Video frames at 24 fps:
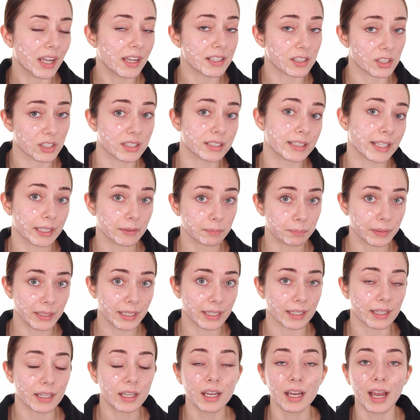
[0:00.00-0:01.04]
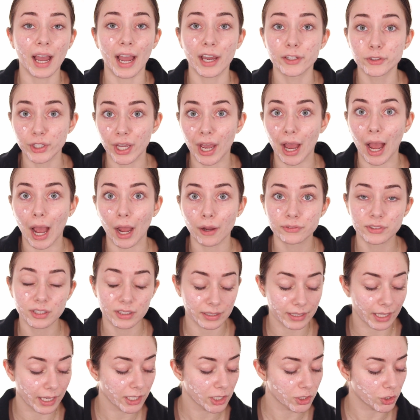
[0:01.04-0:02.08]
it's light pink, and you have to
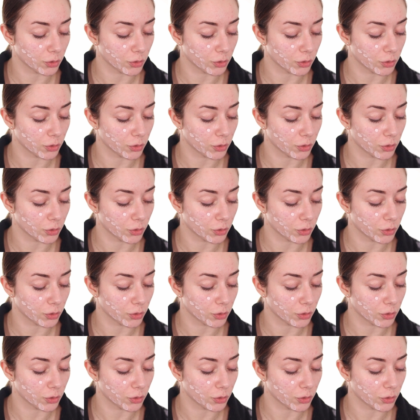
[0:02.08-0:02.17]
let it